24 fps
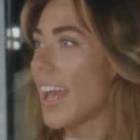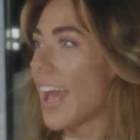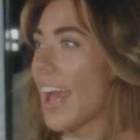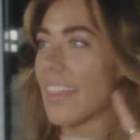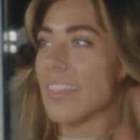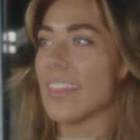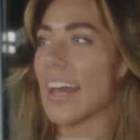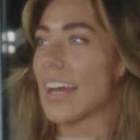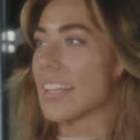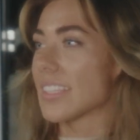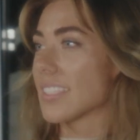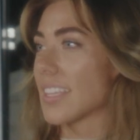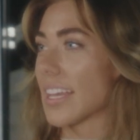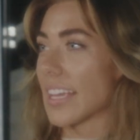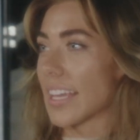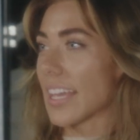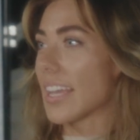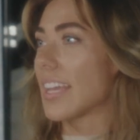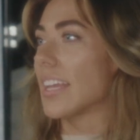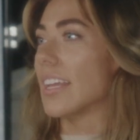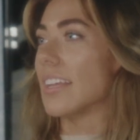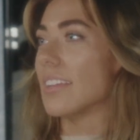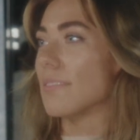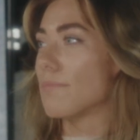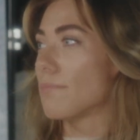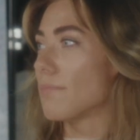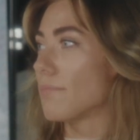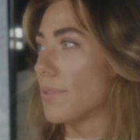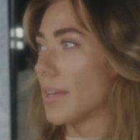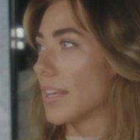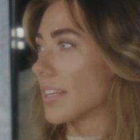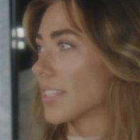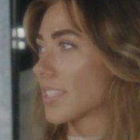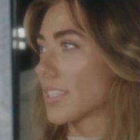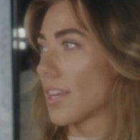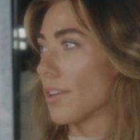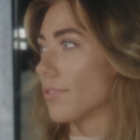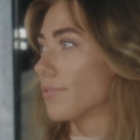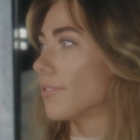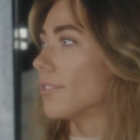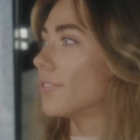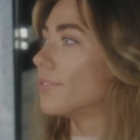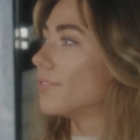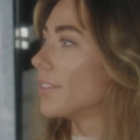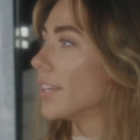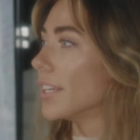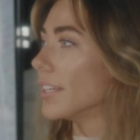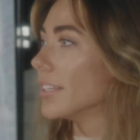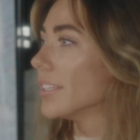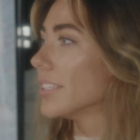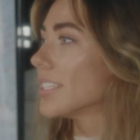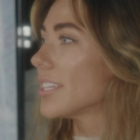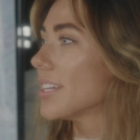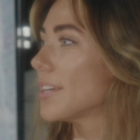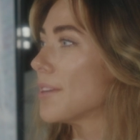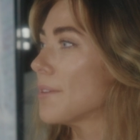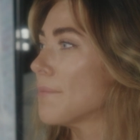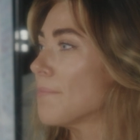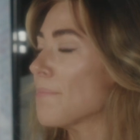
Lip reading: and that's like it being self-fulfilled.